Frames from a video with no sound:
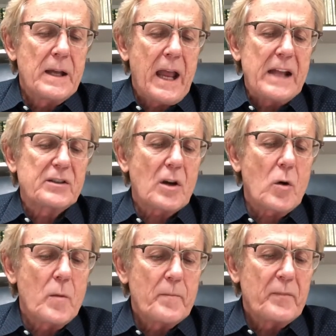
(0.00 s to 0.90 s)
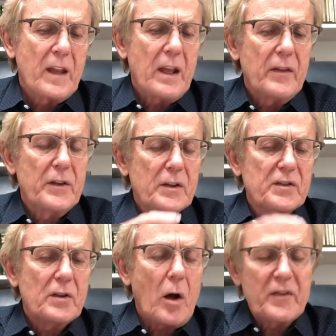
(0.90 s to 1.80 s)
and so there's
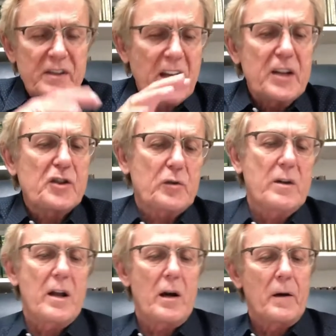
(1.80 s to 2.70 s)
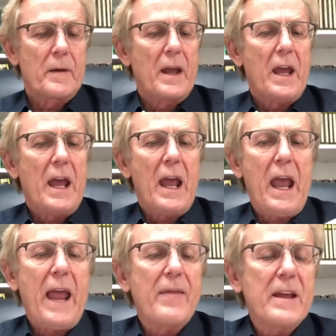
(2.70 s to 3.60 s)
all this history there
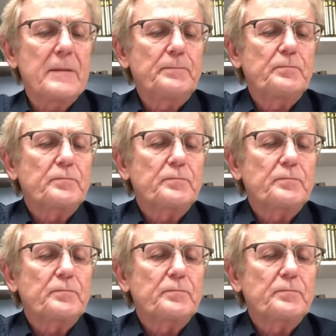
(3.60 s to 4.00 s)
and then